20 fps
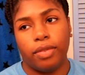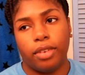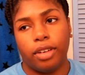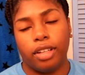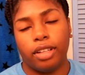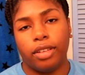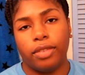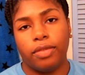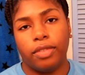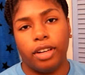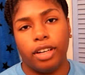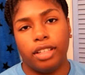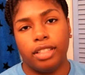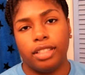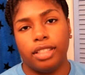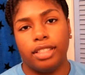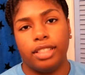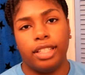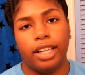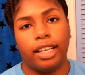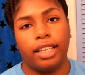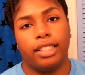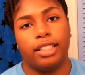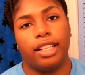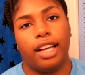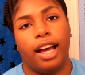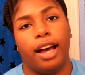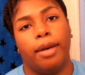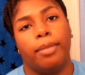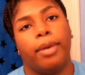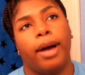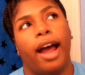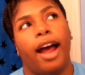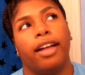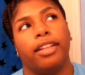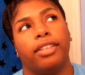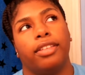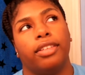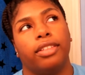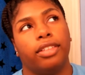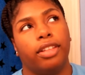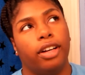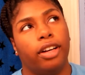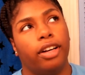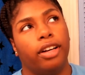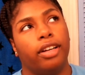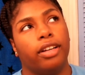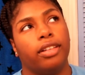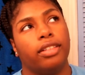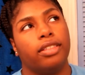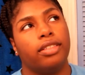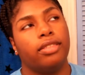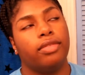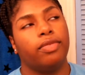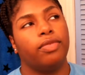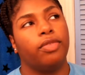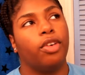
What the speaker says: for the first or second time, but after the 3rd,